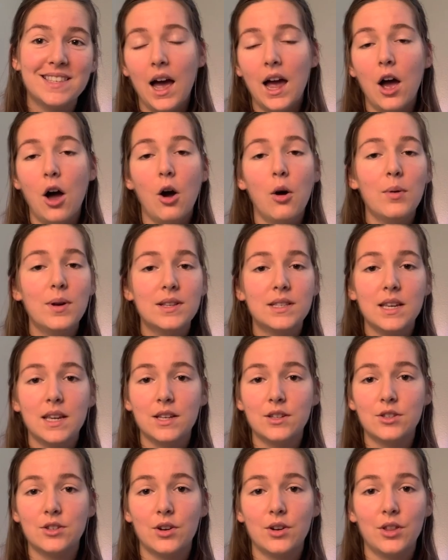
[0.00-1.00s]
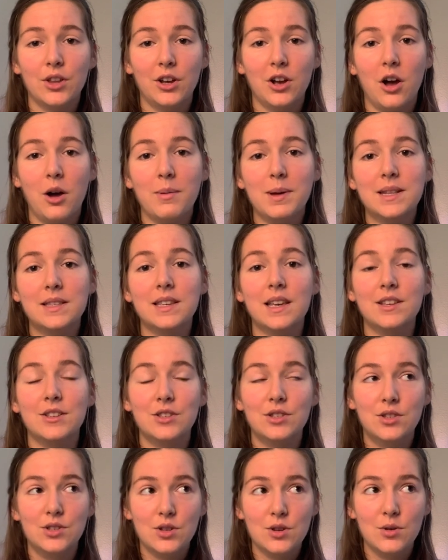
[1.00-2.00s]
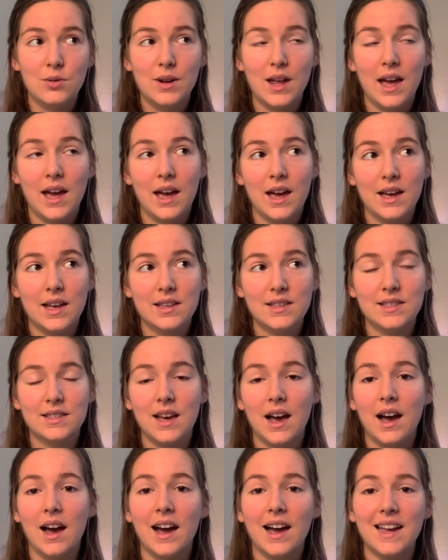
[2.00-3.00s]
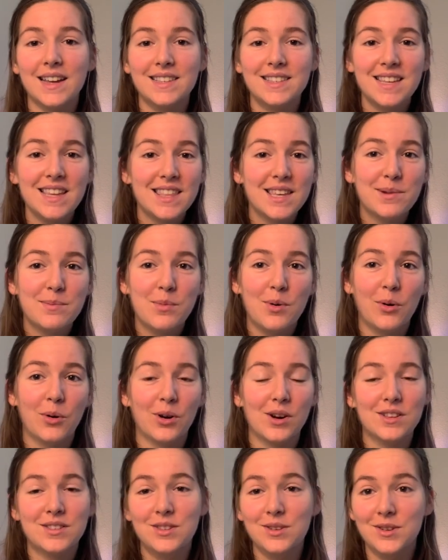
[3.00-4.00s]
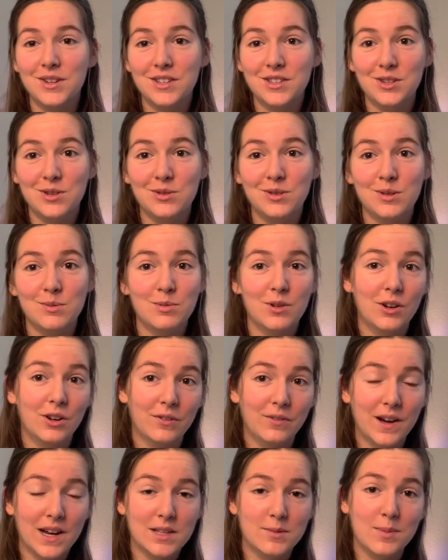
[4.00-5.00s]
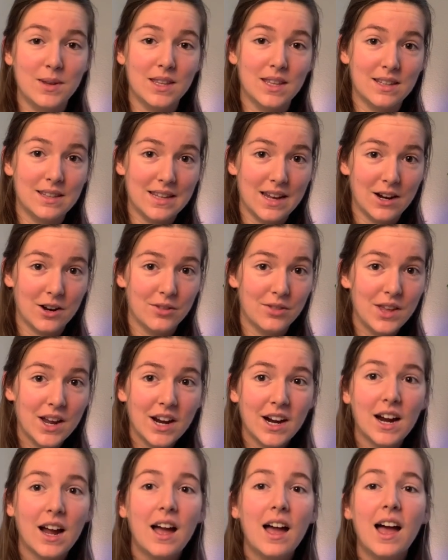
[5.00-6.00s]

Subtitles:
I always answer the comments as soon as I see them or as soon as YouTube notifies me that they are there.